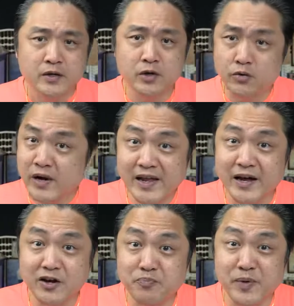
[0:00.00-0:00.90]
you really
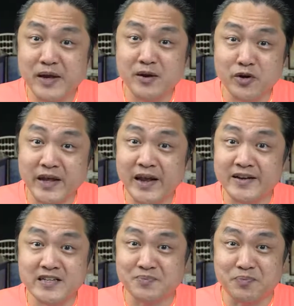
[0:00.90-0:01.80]
got to be looking
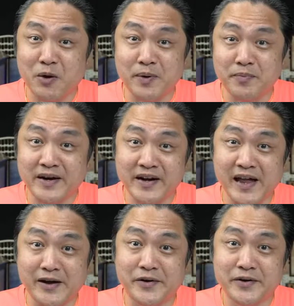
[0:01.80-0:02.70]
at this problem right
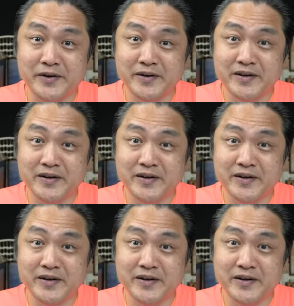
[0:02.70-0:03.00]
now.